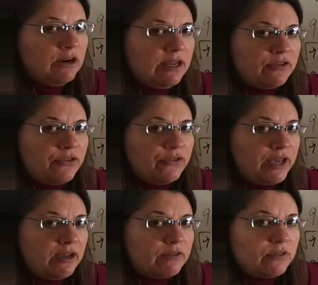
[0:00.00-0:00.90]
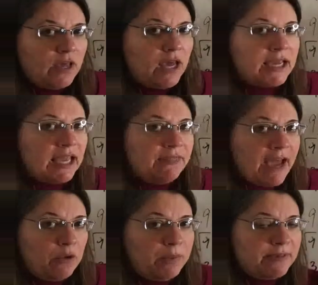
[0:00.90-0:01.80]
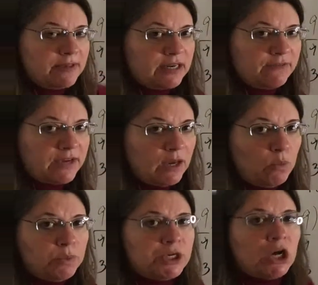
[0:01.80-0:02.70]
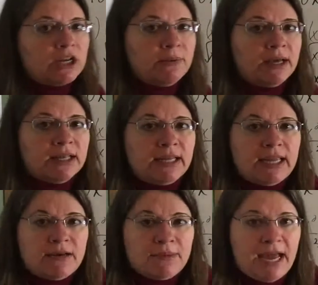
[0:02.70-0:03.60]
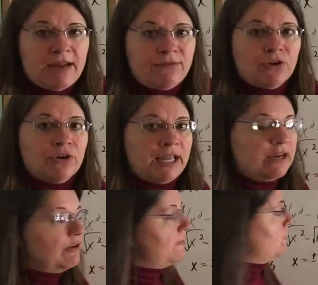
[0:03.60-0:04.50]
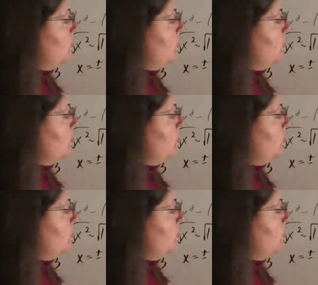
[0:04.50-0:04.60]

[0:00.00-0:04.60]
is 6. Again, that will be significant when we're talking about in behavior later in the